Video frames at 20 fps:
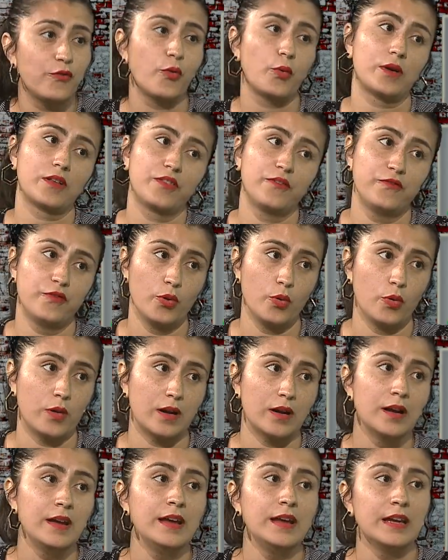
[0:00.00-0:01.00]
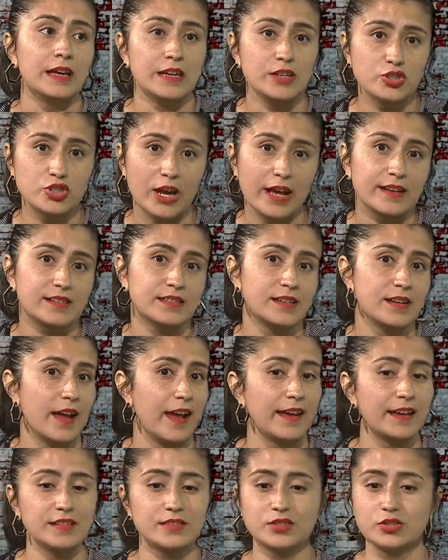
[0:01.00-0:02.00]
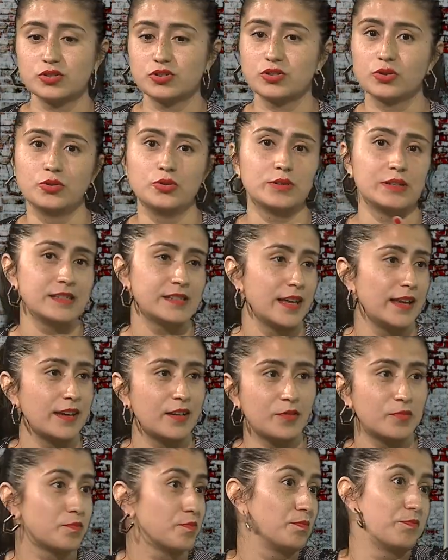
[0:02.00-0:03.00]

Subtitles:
4th floor in Jackson Heights, so you can take